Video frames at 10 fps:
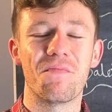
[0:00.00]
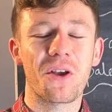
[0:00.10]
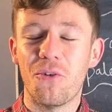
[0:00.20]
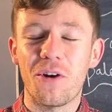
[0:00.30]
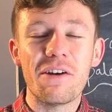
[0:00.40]

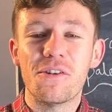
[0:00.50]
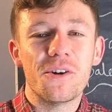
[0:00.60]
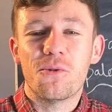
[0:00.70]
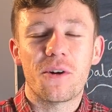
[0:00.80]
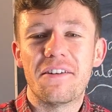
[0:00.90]

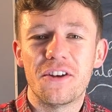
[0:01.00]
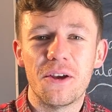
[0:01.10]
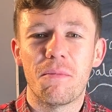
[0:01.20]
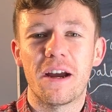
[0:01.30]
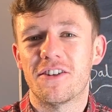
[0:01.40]
Whatever you
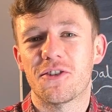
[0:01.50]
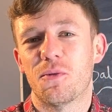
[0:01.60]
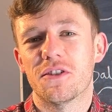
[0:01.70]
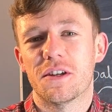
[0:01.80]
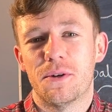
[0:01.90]
might just
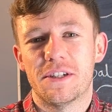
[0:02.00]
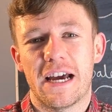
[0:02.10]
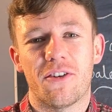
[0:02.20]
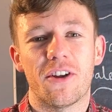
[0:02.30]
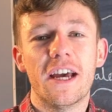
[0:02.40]
want to put
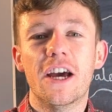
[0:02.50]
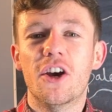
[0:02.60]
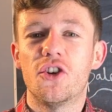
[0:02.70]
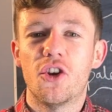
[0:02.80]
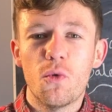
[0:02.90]
down.
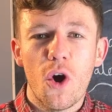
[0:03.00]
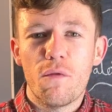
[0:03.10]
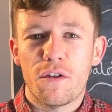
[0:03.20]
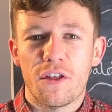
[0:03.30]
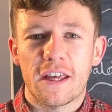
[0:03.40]
Don't
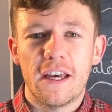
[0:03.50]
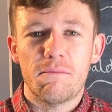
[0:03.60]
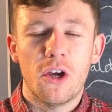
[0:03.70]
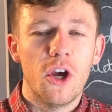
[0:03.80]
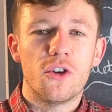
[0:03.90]
overthink
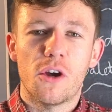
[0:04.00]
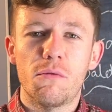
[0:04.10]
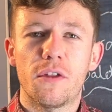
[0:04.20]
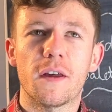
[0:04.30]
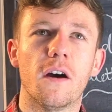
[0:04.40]
it. Don't
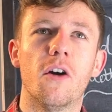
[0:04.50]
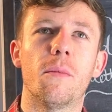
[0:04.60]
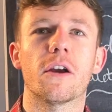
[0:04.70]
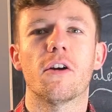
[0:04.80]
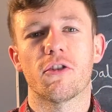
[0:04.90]
think, oh
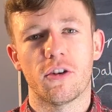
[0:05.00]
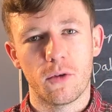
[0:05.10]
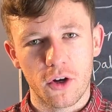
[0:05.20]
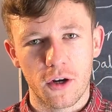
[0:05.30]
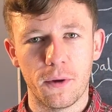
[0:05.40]
my gosh, I'm
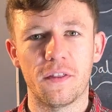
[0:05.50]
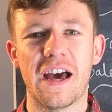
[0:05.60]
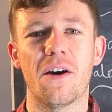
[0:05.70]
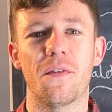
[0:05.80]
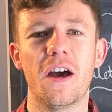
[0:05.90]
not going to put
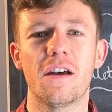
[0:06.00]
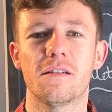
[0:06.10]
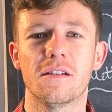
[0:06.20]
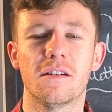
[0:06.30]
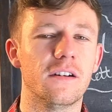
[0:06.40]
down that.
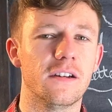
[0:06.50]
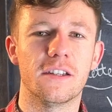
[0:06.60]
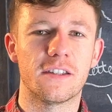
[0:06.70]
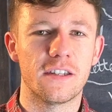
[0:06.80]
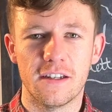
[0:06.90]

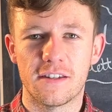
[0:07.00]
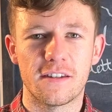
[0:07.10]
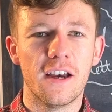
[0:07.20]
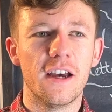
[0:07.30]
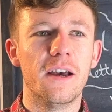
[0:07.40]
It's
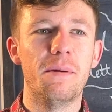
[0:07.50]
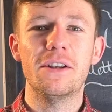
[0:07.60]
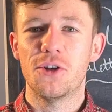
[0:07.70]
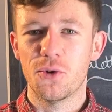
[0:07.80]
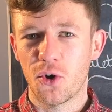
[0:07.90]
a bit
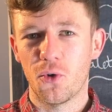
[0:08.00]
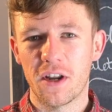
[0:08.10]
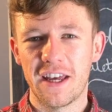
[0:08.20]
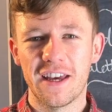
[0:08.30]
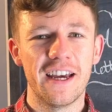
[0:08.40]
too
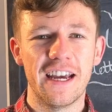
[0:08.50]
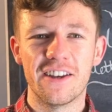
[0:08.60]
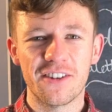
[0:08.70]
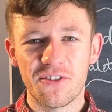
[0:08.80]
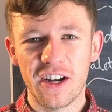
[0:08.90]
corny. It
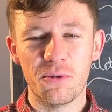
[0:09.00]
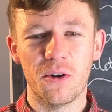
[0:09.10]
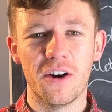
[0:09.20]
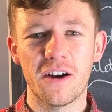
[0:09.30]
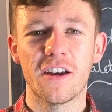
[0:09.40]
doesn't really
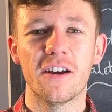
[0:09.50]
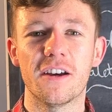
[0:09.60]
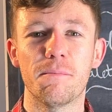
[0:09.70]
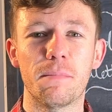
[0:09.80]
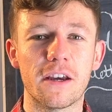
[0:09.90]
work.
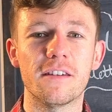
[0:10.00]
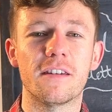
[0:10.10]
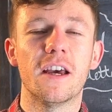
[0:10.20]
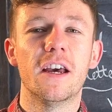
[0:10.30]
Because